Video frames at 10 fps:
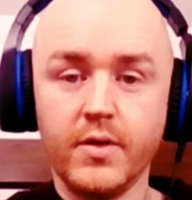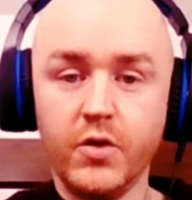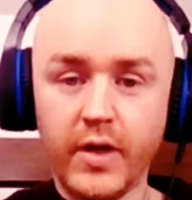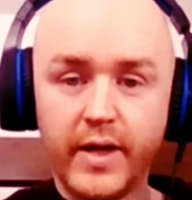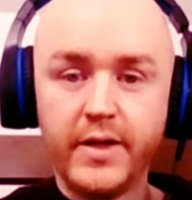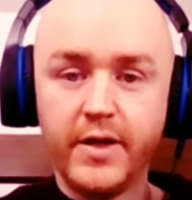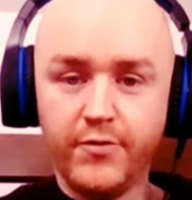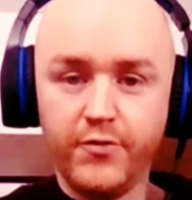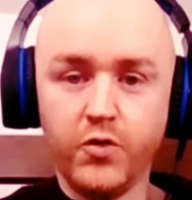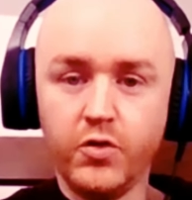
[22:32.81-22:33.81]
You can't
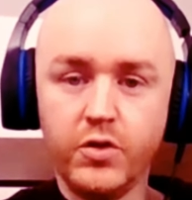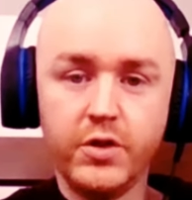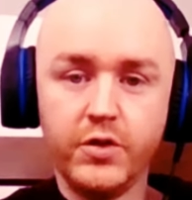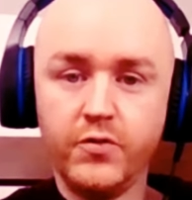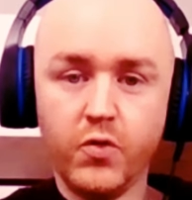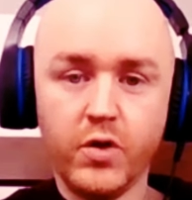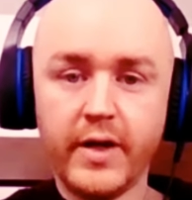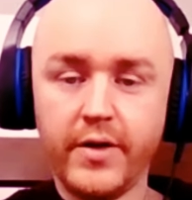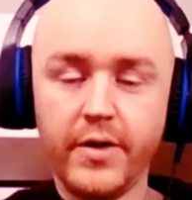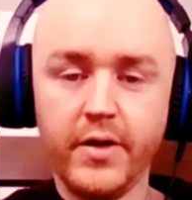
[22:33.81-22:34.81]
have fun until you've worked
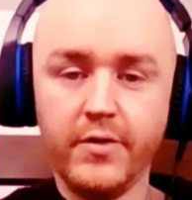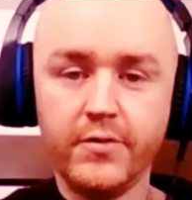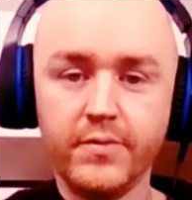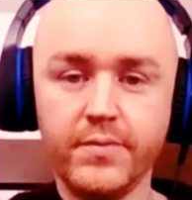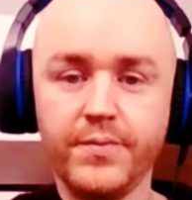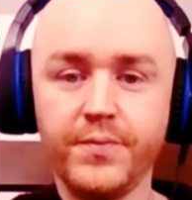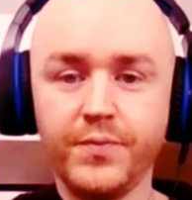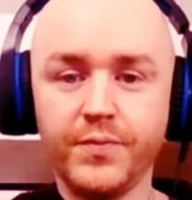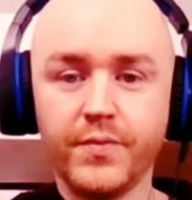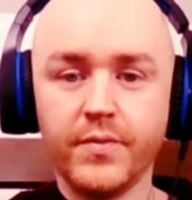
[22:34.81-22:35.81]
hard enough.
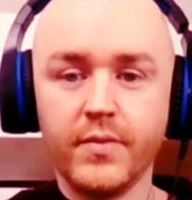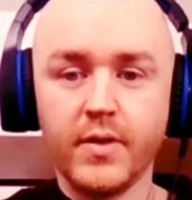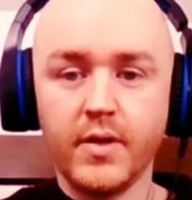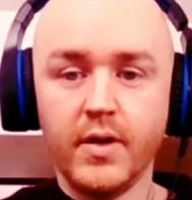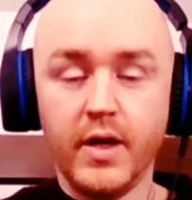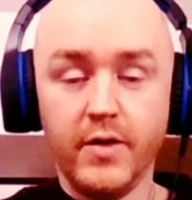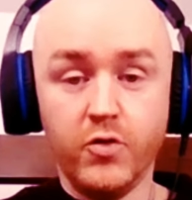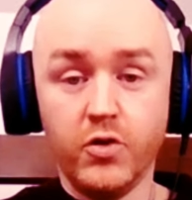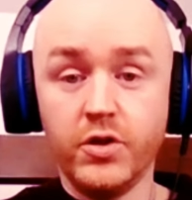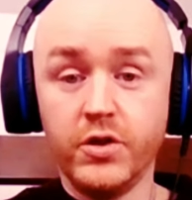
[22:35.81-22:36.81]
I have
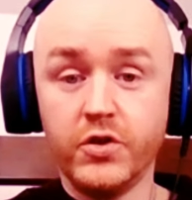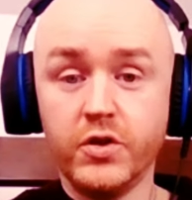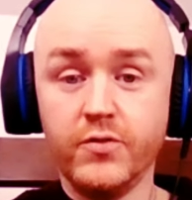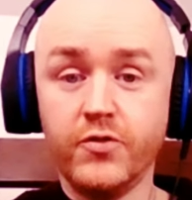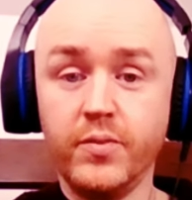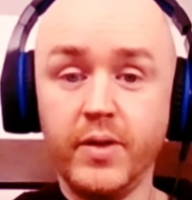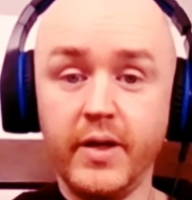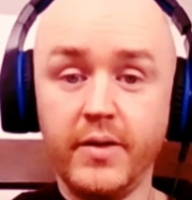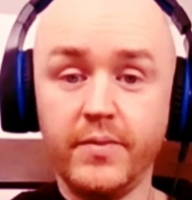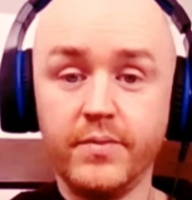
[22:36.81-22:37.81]
unconditional free
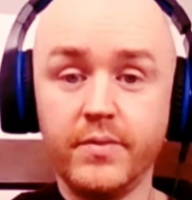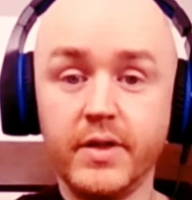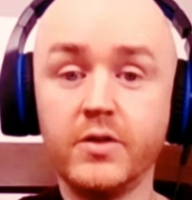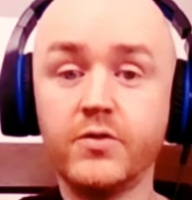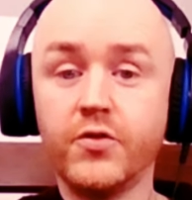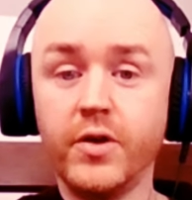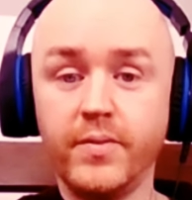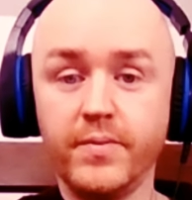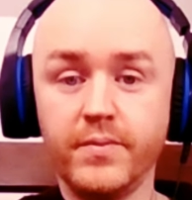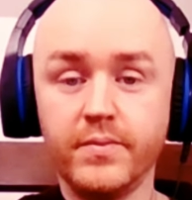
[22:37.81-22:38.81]
play,
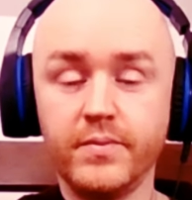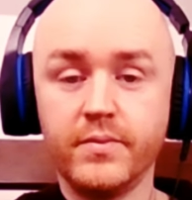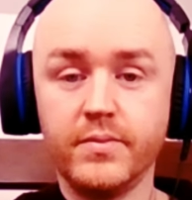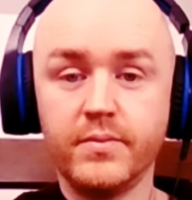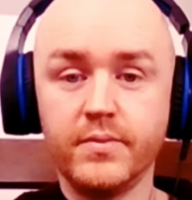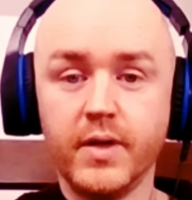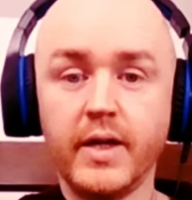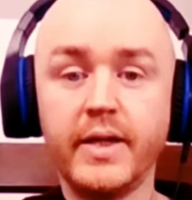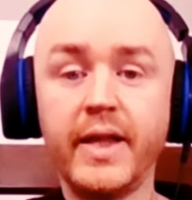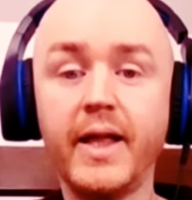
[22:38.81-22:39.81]
guilt-free,
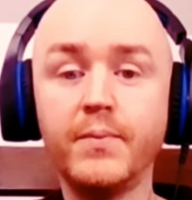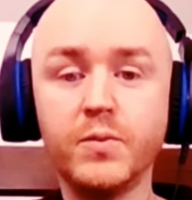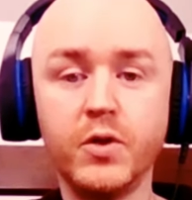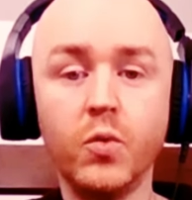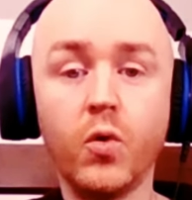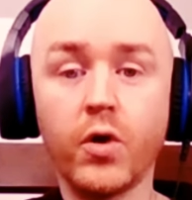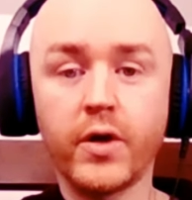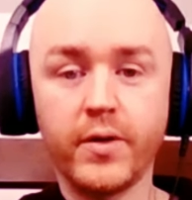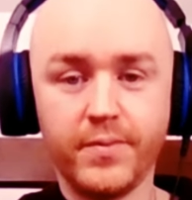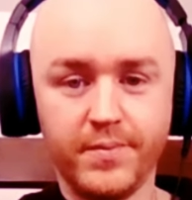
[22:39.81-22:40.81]
and it helps me
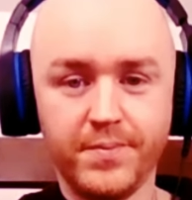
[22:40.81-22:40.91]
work.